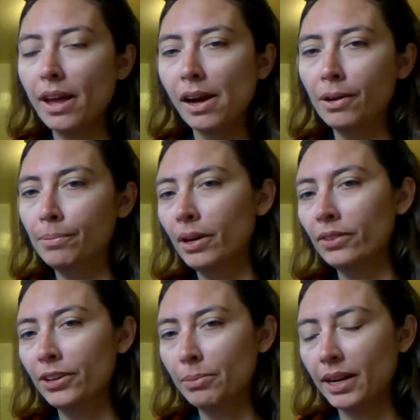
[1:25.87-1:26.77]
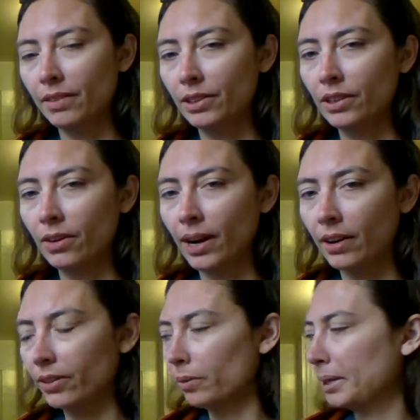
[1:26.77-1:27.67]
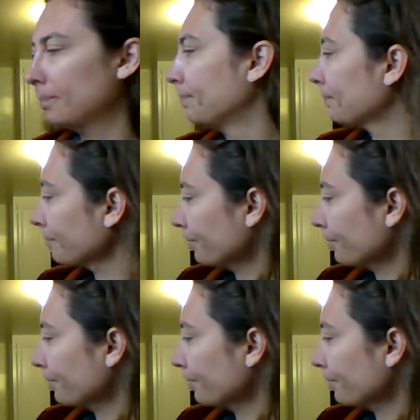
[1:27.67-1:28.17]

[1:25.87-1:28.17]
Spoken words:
Although you might have to look around a little bit.